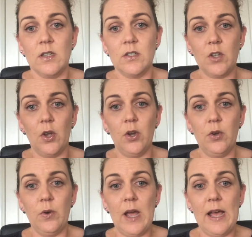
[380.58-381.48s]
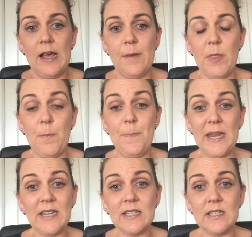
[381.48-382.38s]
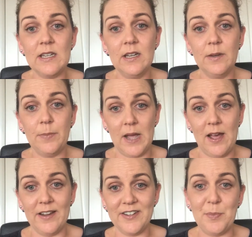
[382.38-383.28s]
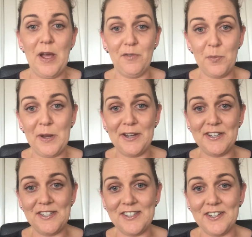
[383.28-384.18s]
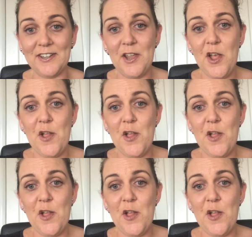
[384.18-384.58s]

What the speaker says: So the biggest part, apart from being consistent,